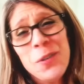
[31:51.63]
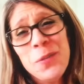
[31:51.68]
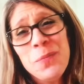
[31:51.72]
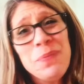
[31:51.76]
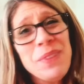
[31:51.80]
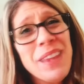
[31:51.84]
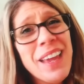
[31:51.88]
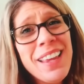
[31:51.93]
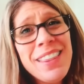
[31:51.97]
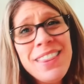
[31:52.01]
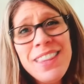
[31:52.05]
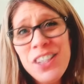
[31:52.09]

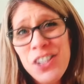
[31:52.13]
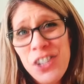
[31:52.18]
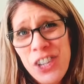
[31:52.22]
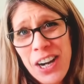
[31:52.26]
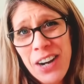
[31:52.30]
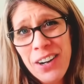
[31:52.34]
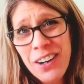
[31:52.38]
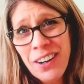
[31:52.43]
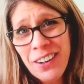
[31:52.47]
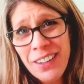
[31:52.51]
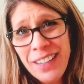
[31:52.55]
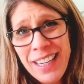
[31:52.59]
So,
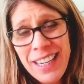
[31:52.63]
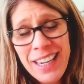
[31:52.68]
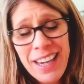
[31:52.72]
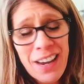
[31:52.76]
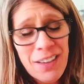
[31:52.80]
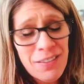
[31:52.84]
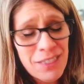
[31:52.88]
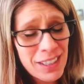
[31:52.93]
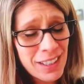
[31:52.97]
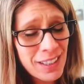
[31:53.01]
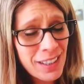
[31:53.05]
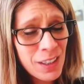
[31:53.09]
and the shout
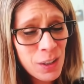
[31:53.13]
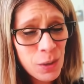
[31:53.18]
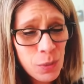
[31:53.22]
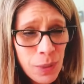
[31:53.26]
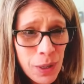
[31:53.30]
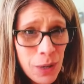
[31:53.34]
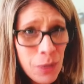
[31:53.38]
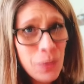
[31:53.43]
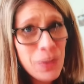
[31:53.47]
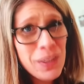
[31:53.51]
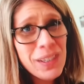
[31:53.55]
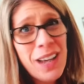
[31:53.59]
out he gave us
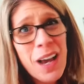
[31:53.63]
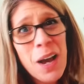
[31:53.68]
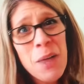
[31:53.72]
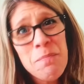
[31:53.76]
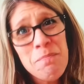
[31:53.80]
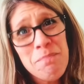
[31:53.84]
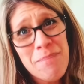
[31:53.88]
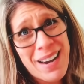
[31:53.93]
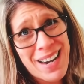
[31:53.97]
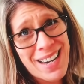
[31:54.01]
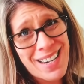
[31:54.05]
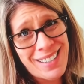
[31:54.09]
this week
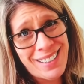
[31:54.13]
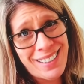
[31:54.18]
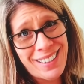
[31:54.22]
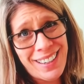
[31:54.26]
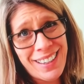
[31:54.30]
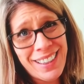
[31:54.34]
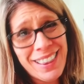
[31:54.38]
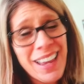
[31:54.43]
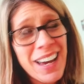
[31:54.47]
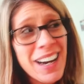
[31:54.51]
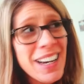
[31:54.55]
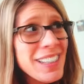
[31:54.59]
was
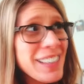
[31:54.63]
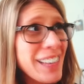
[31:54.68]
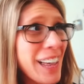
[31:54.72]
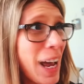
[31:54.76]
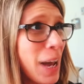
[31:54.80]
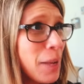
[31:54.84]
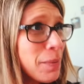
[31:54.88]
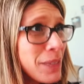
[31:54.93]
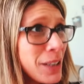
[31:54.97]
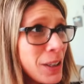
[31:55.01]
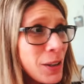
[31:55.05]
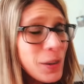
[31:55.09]
amazing.
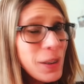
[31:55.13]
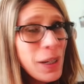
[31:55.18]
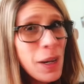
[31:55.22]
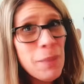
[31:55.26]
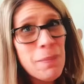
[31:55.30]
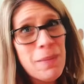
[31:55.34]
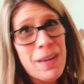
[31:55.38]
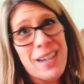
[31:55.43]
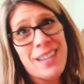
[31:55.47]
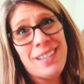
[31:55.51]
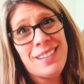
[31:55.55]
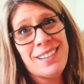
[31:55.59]
That is
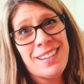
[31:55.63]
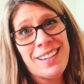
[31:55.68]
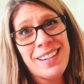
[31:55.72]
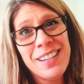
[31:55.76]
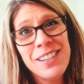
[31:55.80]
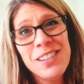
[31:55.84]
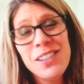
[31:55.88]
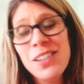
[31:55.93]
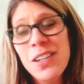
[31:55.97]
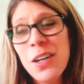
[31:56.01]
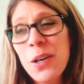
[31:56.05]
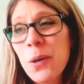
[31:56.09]
absolutely
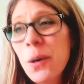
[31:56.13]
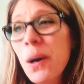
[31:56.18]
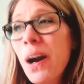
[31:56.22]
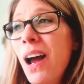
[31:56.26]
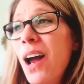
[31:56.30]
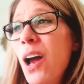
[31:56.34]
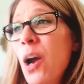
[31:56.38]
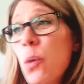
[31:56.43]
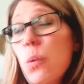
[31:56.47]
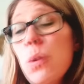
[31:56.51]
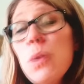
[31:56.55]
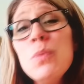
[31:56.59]
amazing.
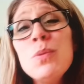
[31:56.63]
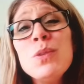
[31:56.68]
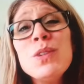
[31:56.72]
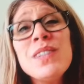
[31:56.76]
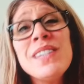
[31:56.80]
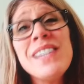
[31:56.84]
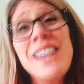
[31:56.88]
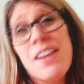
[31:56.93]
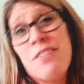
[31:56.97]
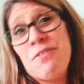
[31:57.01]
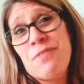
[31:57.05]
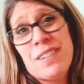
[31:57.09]
So
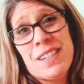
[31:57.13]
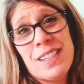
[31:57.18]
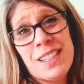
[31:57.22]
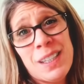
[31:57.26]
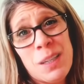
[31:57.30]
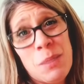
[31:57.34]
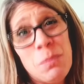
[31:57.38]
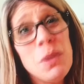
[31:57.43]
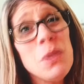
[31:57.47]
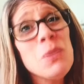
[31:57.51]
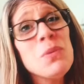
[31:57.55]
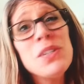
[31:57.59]
we will
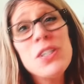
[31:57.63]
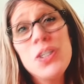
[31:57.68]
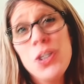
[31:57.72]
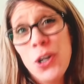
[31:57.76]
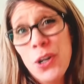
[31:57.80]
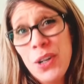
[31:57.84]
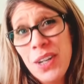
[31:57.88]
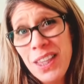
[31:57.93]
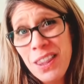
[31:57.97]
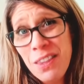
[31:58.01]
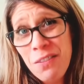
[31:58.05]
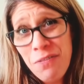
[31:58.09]
definitely be
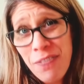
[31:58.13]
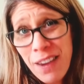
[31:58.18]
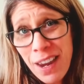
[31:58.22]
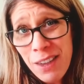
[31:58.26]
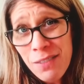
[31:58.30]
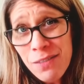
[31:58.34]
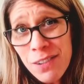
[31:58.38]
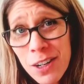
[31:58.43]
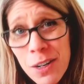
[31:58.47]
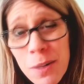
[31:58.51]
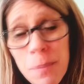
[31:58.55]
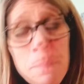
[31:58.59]
returning
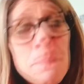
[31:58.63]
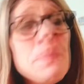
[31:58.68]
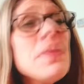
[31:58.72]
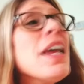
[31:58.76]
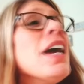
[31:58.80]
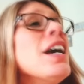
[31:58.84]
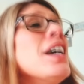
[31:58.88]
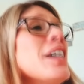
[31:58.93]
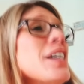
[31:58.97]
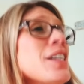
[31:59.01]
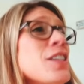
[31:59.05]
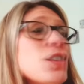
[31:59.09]
the
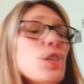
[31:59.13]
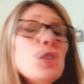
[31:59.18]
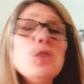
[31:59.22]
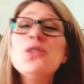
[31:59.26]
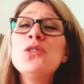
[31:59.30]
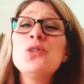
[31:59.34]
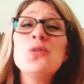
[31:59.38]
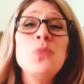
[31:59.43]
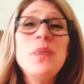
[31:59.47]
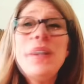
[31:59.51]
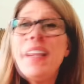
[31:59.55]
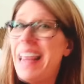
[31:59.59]
favor.
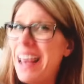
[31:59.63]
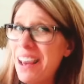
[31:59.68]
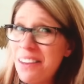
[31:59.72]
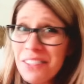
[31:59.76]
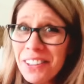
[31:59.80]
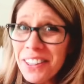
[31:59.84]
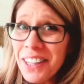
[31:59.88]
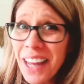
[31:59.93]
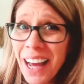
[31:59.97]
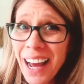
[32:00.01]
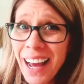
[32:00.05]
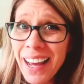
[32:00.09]
As soon as
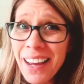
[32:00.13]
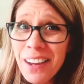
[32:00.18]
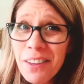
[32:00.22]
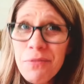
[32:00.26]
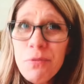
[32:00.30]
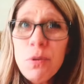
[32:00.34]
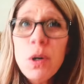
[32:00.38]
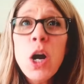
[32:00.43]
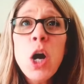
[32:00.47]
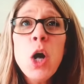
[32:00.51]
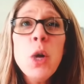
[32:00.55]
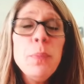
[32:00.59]
we have a
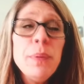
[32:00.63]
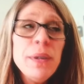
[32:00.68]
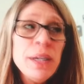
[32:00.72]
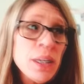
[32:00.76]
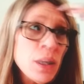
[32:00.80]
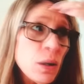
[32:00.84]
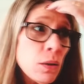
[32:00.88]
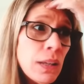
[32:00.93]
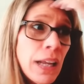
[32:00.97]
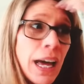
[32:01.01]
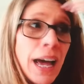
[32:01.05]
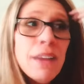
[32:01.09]
live, we're
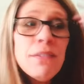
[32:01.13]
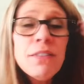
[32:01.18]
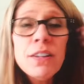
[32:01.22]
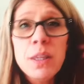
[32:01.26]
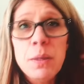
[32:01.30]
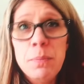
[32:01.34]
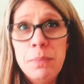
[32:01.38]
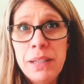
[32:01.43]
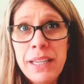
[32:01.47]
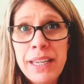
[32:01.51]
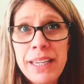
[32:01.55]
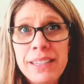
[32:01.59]
hoping to go
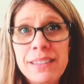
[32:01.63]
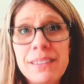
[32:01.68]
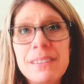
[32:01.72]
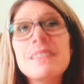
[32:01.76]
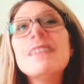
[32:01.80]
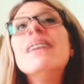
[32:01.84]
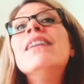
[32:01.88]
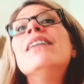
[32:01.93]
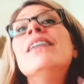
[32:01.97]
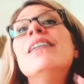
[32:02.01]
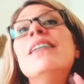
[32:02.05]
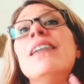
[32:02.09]
live on the Bliss.